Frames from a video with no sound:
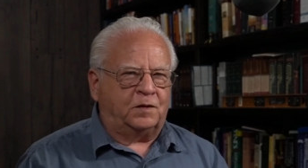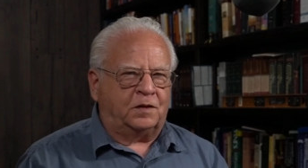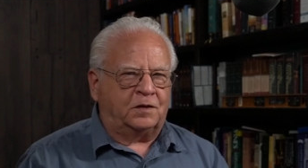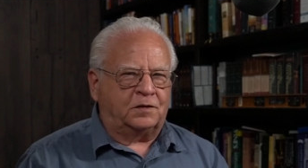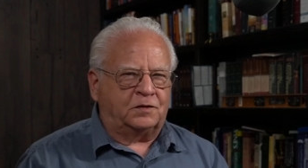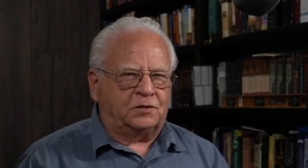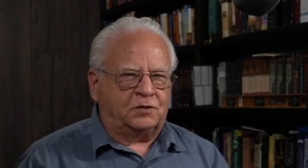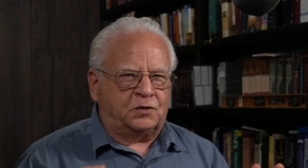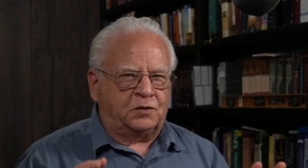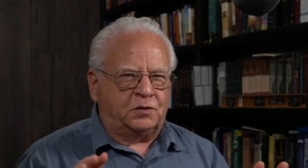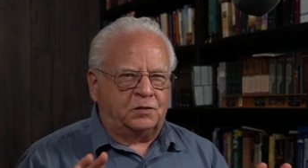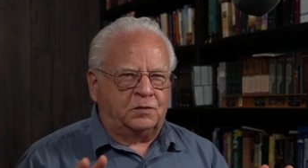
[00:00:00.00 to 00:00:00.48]

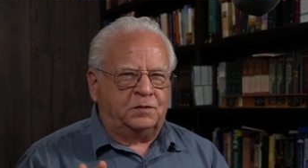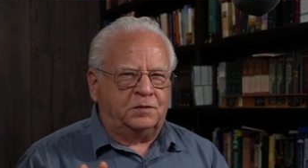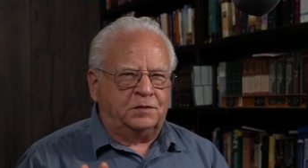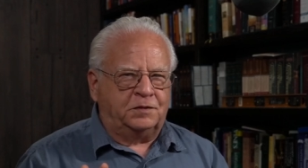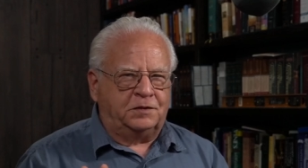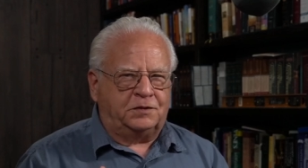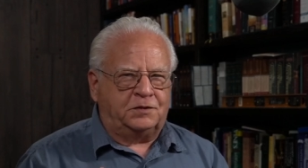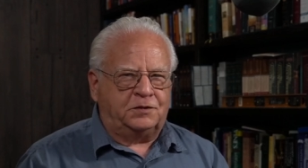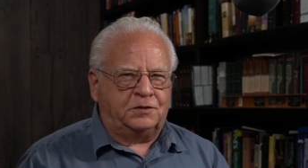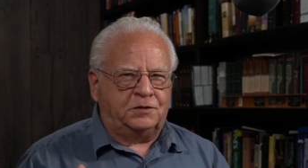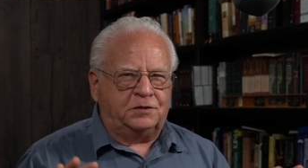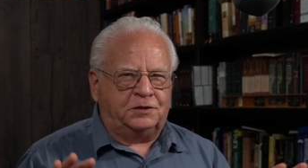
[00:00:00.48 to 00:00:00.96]

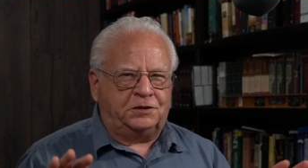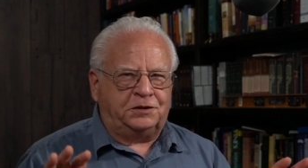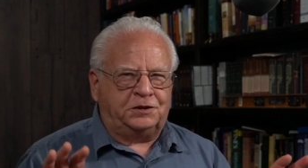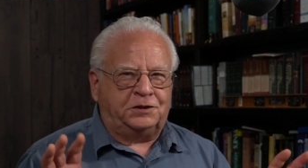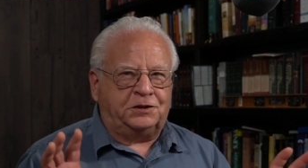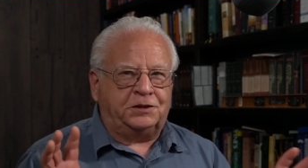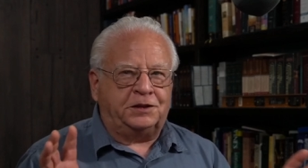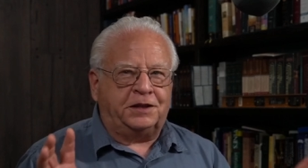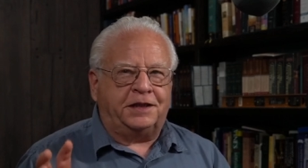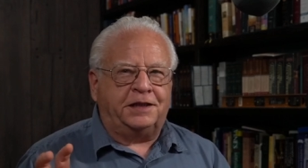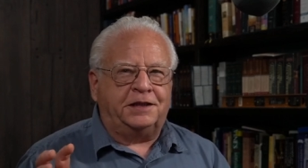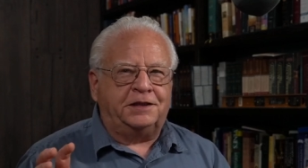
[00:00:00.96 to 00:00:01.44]
attuned to
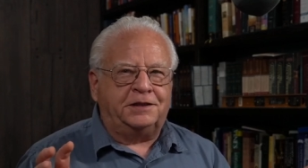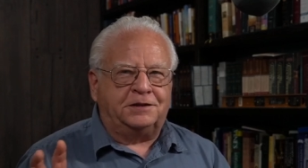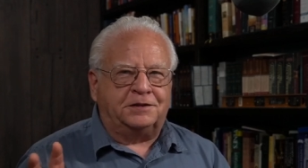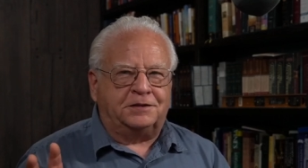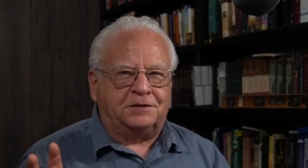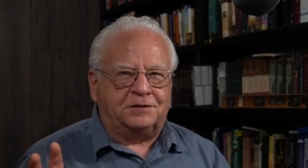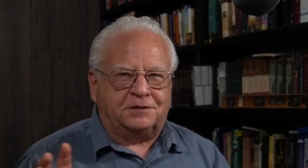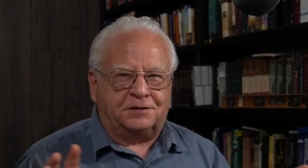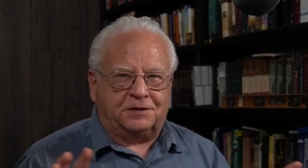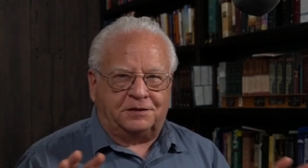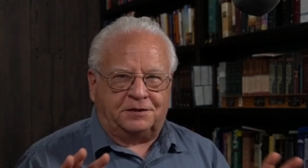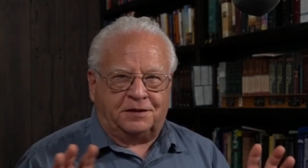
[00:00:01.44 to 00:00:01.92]

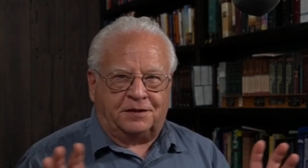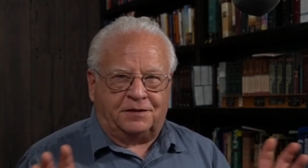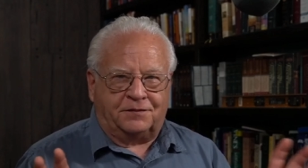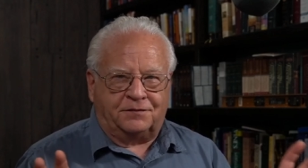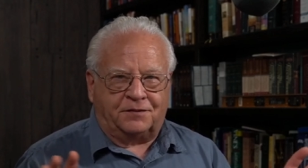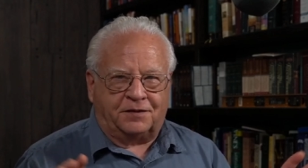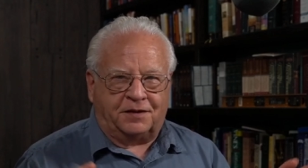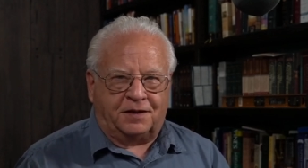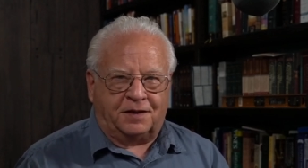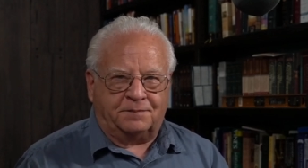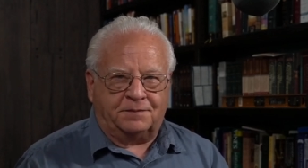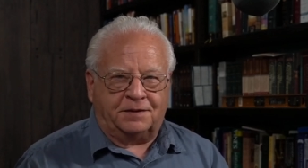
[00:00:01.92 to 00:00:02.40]
changes in their
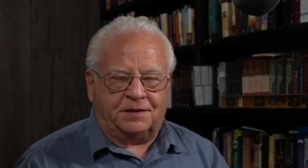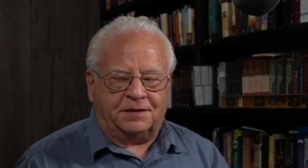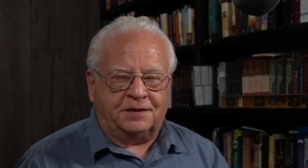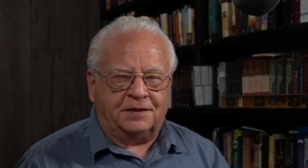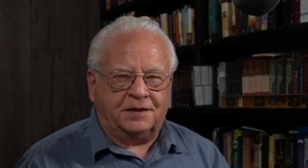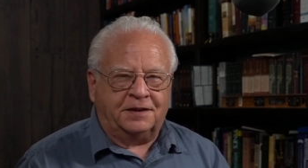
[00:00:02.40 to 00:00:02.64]
environment.